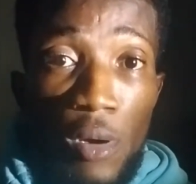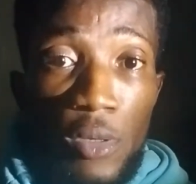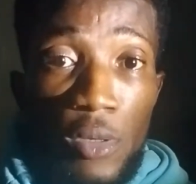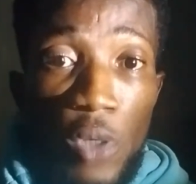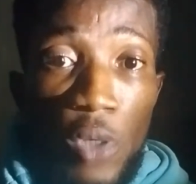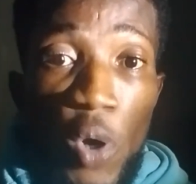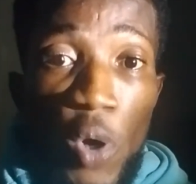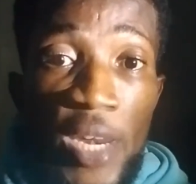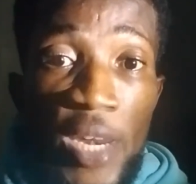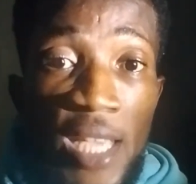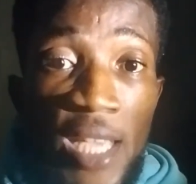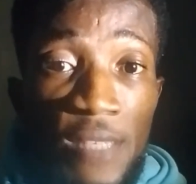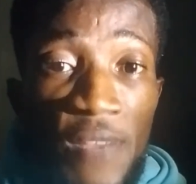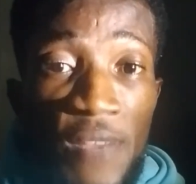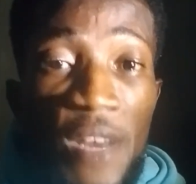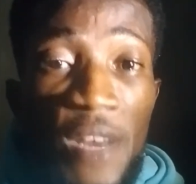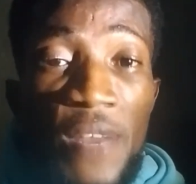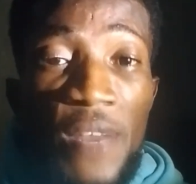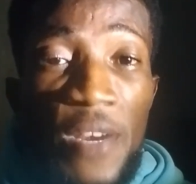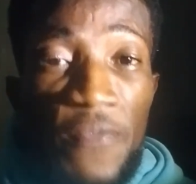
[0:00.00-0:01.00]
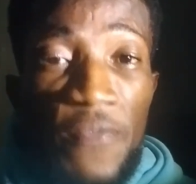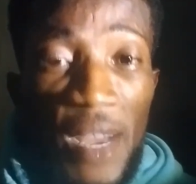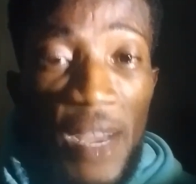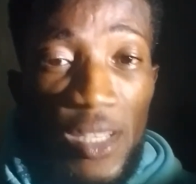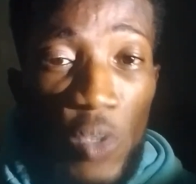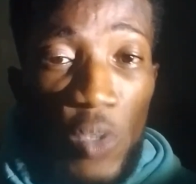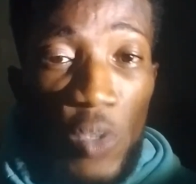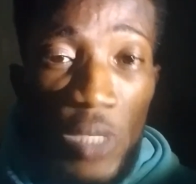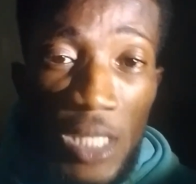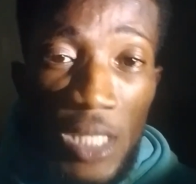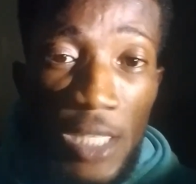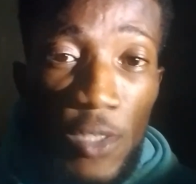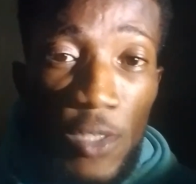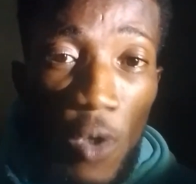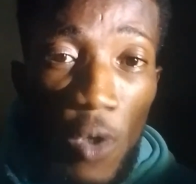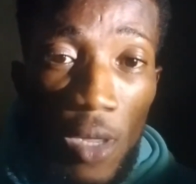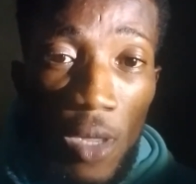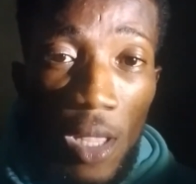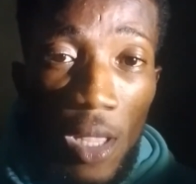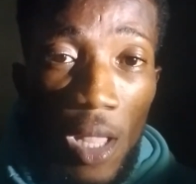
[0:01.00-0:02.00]
audience very, very fast on
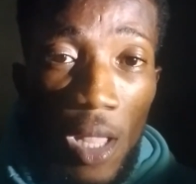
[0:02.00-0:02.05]
TikTok,